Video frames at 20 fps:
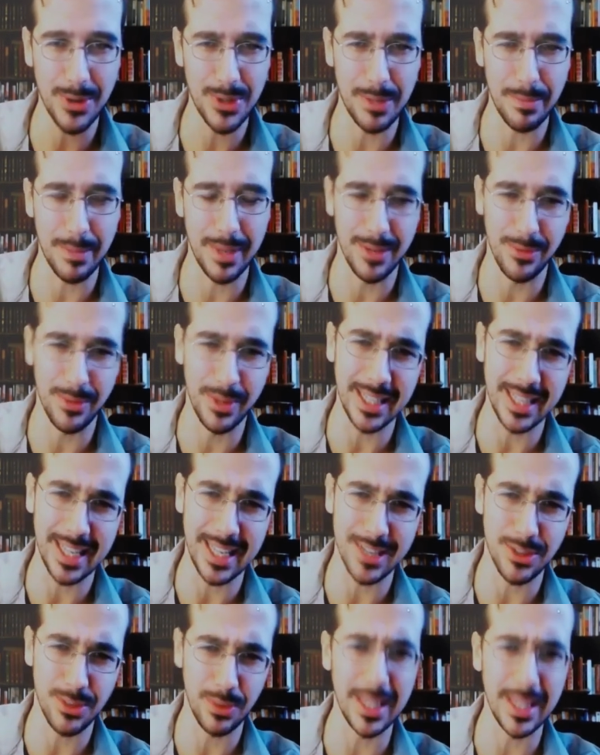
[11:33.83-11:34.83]
But really,
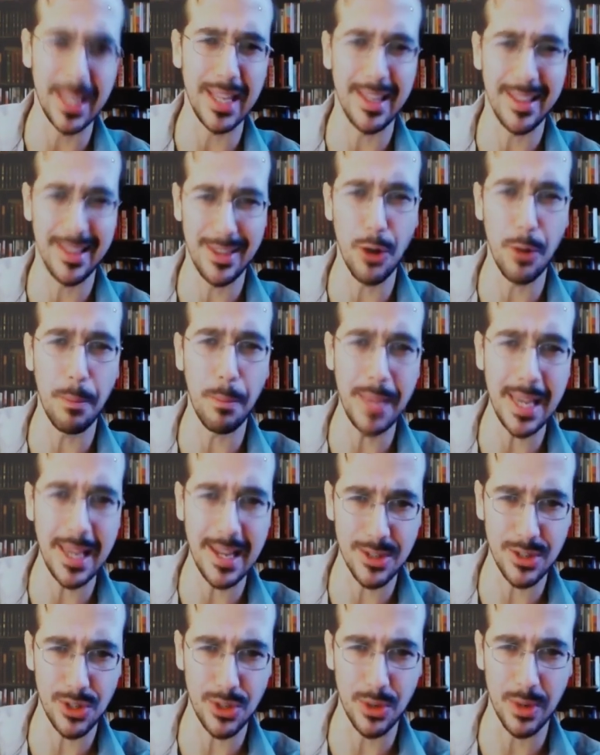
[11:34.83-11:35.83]
it's really the
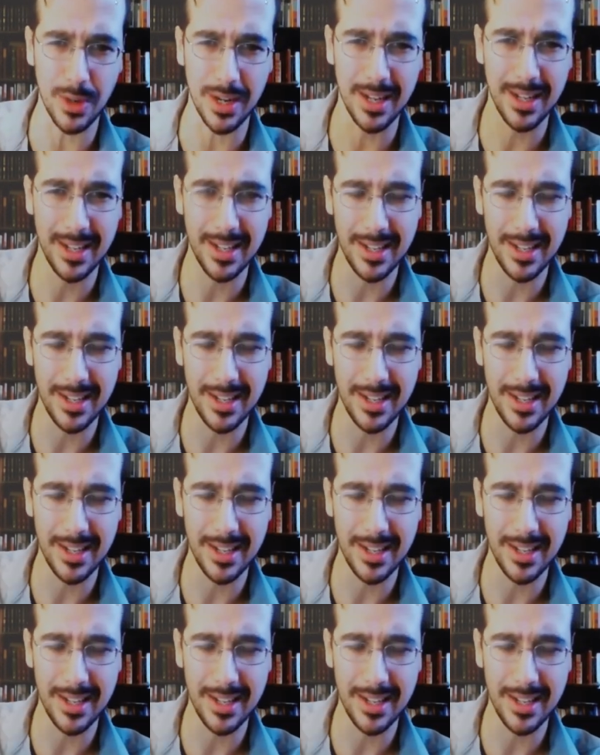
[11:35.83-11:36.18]
obedience to a